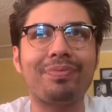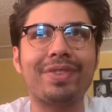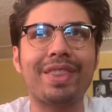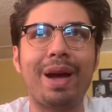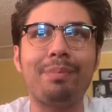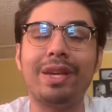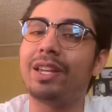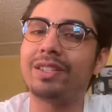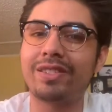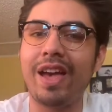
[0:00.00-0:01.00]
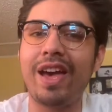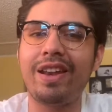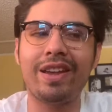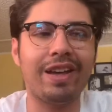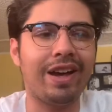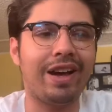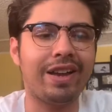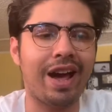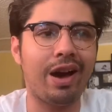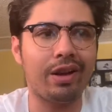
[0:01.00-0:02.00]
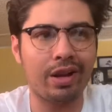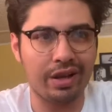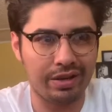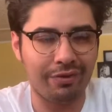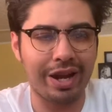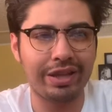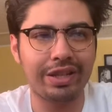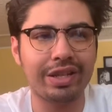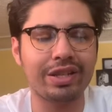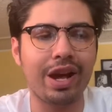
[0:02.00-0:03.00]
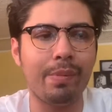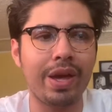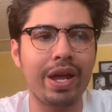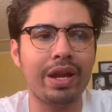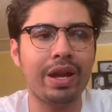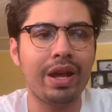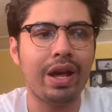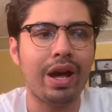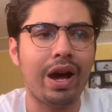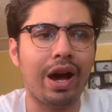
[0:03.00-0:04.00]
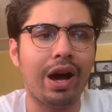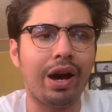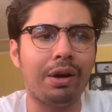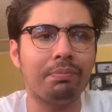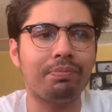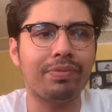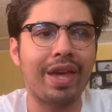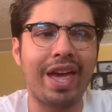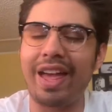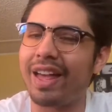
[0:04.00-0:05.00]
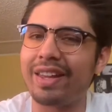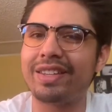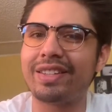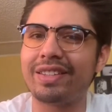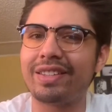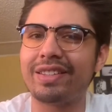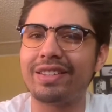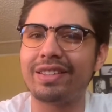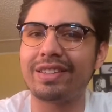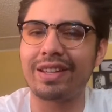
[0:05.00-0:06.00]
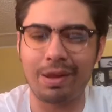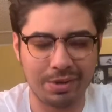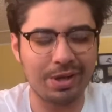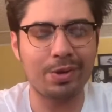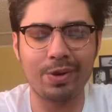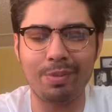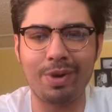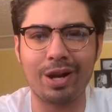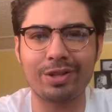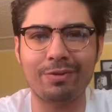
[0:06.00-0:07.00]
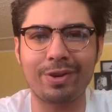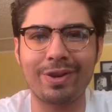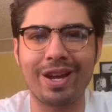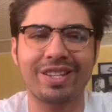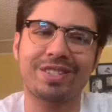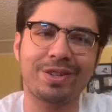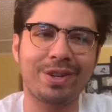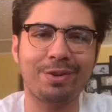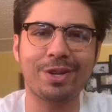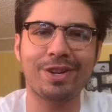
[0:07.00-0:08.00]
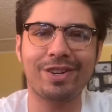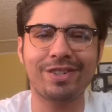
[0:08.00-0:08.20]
That being said, now it finally did come in, and I'm gonna do an unboxing for you guys. So here we go.